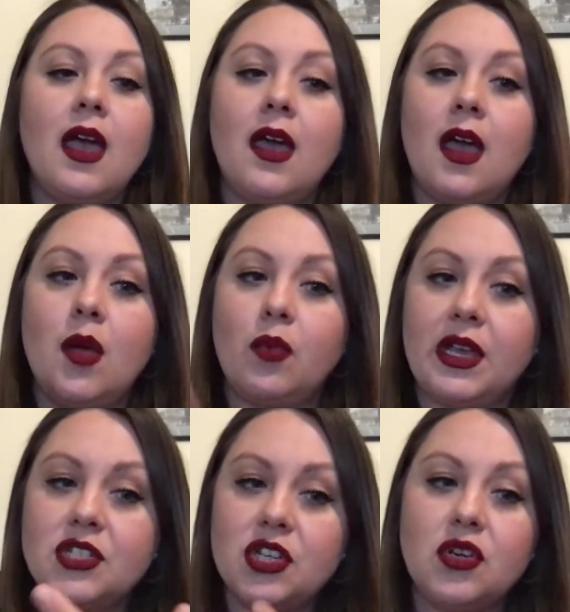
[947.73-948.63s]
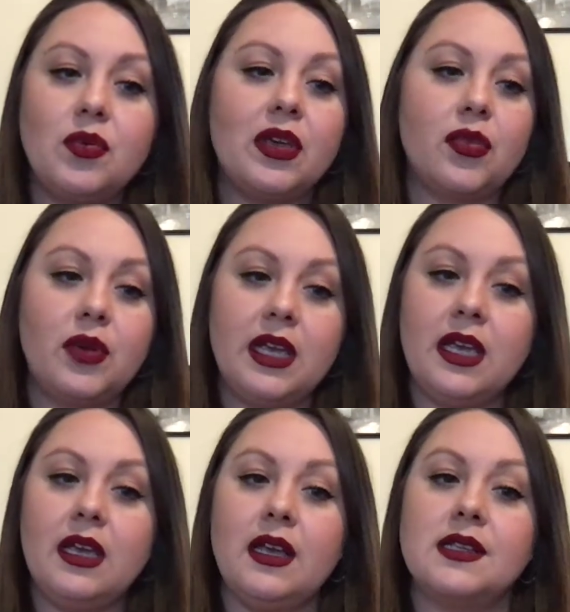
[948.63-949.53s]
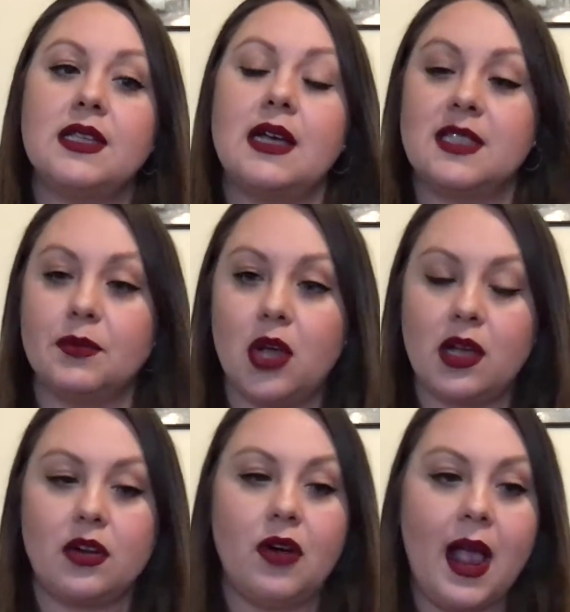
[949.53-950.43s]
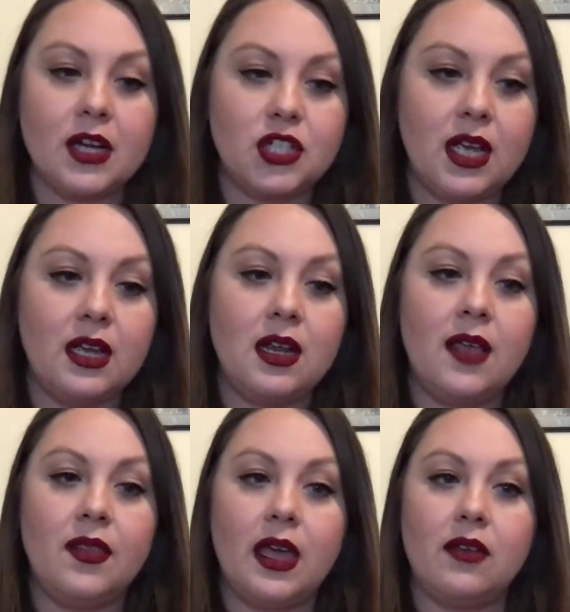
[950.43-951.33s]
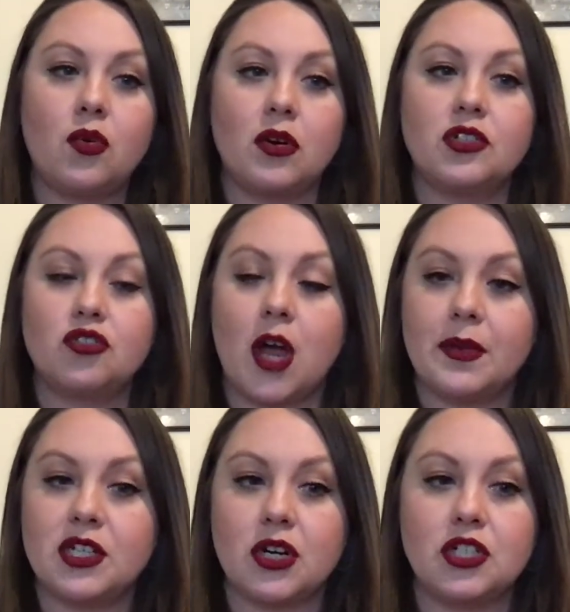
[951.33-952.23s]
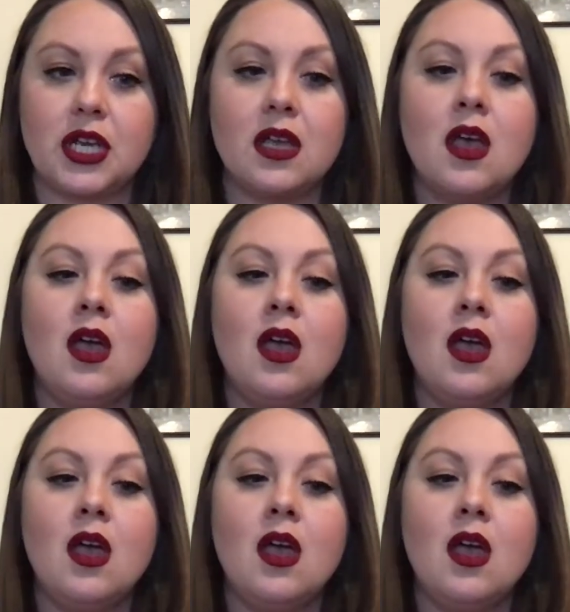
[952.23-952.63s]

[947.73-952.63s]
week 2, week 3 is that symbolic interaction, and then of course dramaturgy.